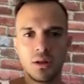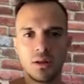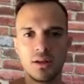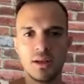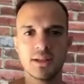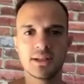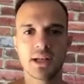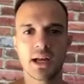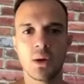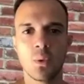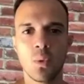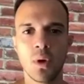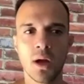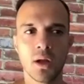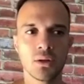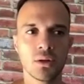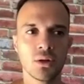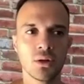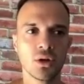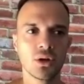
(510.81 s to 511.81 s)
He has like a
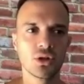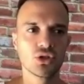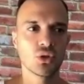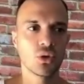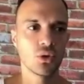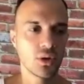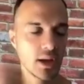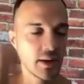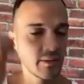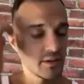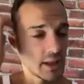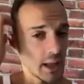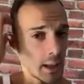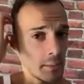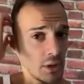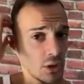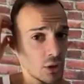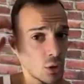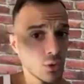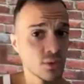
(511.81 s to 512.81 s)
wild hook. So every time
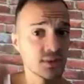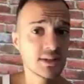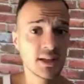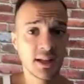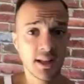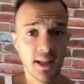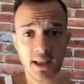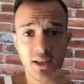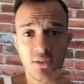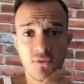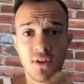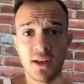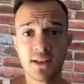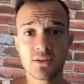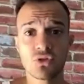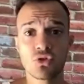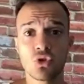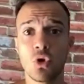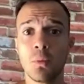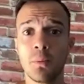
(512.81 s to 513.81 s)
he throws it, like his face
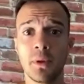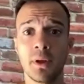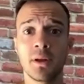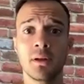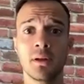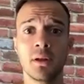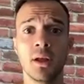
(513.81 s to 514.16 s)
is open,